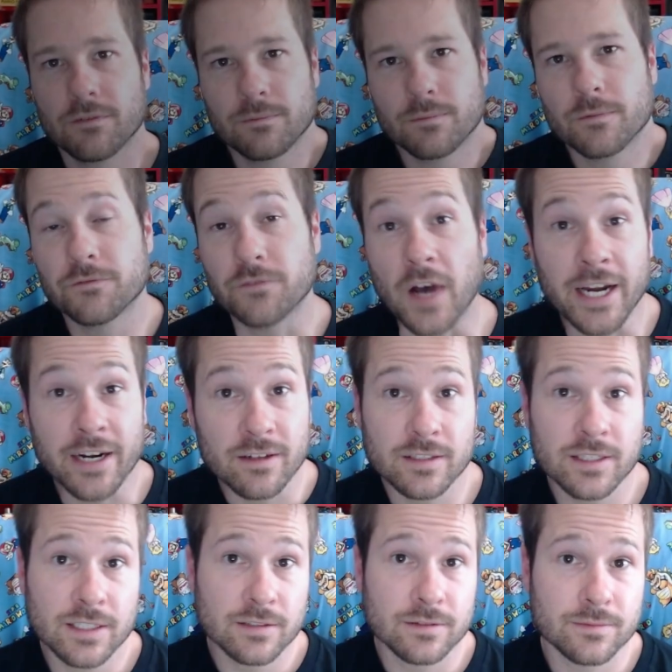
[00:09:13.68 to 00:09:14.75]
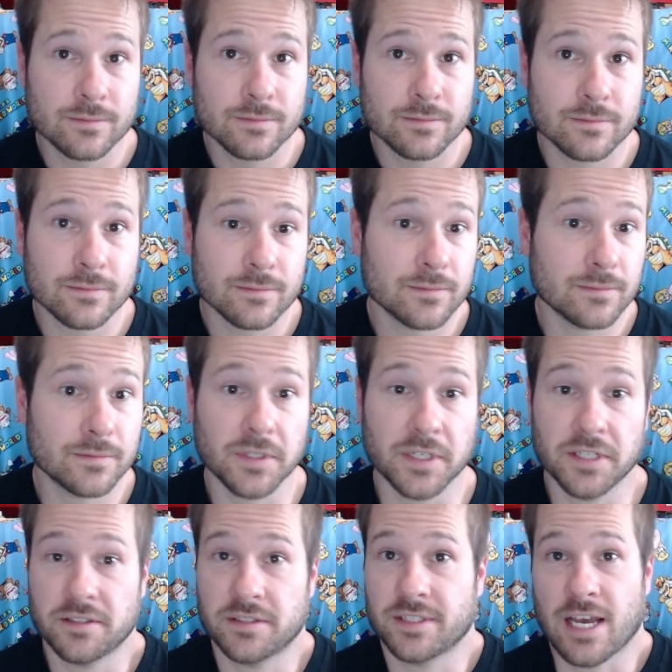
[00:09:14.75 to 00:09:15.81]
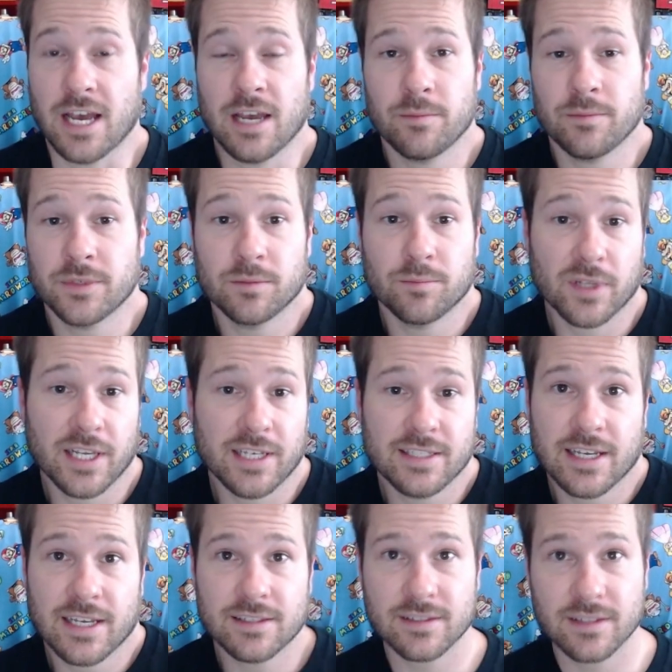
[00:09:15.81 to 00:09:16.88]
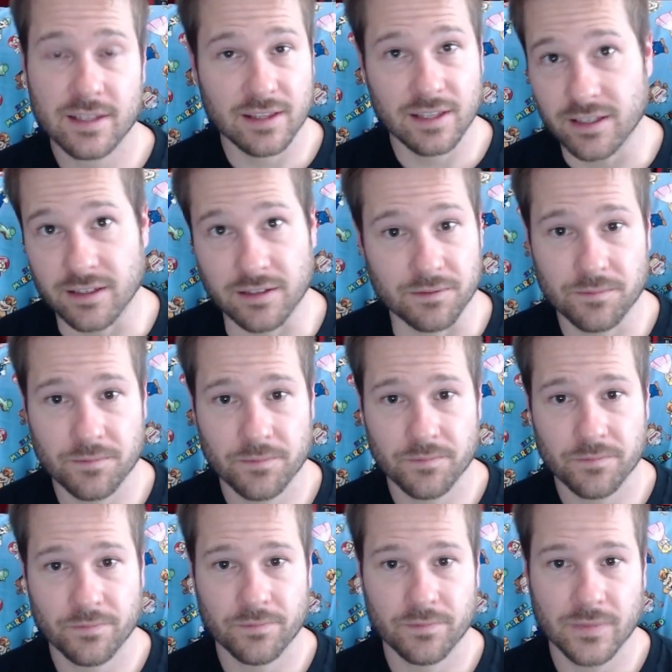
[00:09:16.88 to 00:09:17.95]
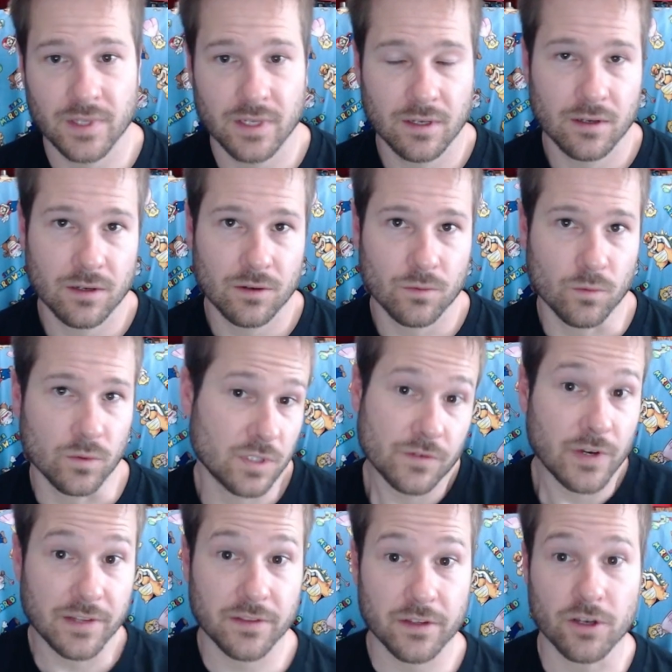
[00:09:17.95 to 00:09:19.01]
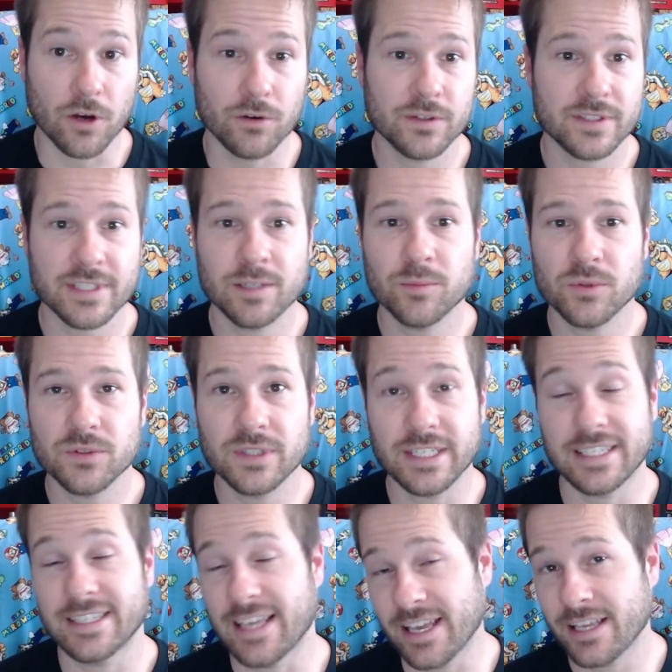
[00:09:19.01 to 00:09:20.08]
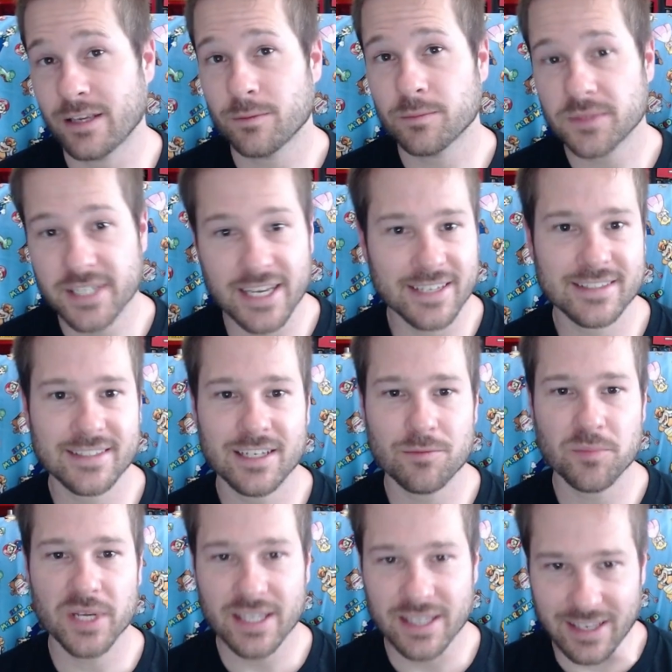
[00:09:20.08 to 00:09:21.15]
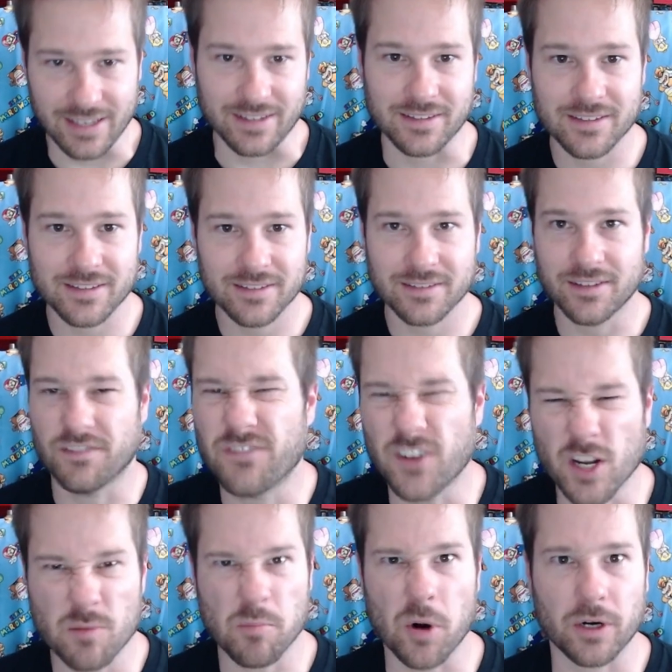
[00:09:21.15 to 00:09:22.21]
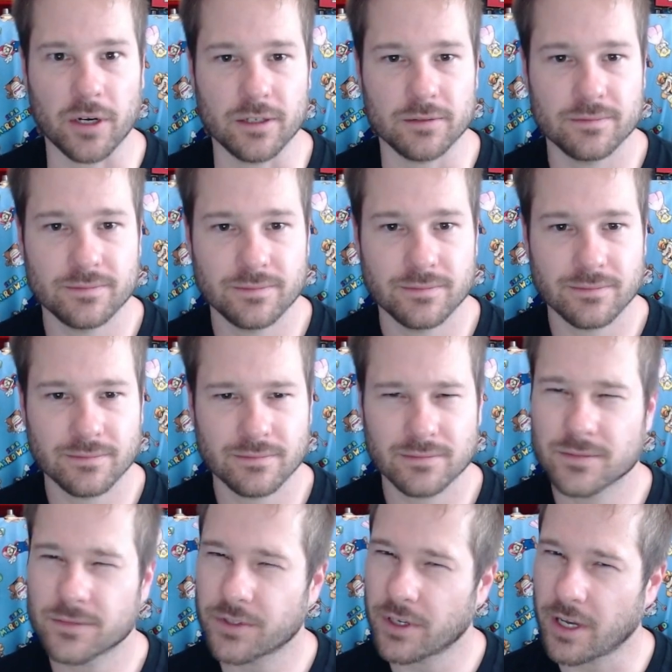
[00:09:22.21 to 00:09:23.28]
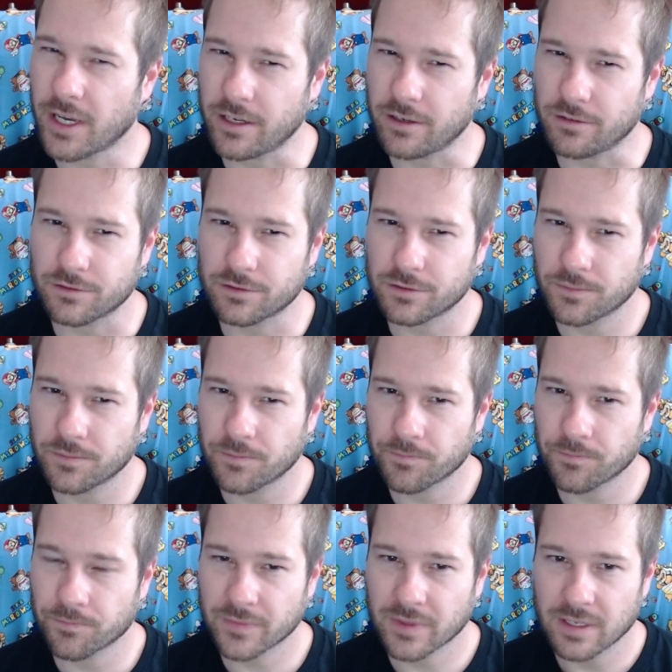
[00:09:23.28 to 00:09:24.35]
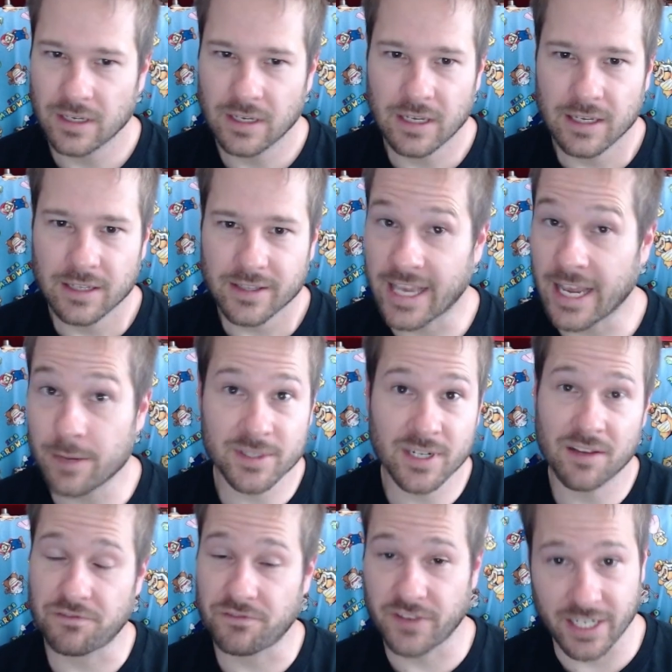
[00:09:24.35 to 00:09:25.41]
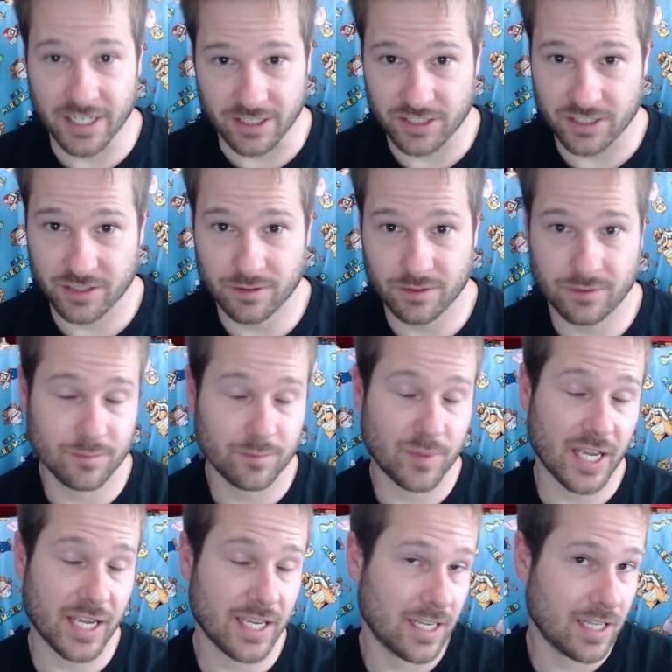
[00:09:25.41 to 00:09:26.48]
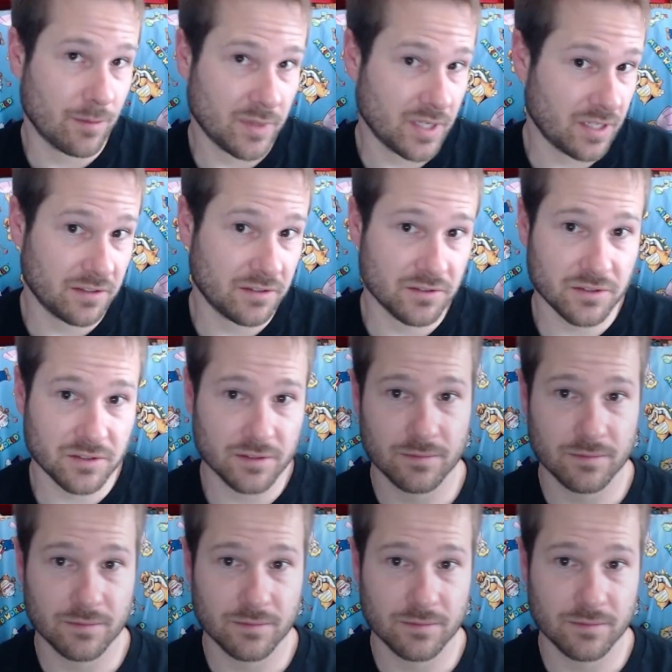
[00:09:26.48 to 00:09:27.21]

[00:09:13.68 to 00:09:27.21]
Finally, it's time to play test the thing. Once you got the code assembled, the game testing begins. The fun part, kind of. The game's not finished by any means.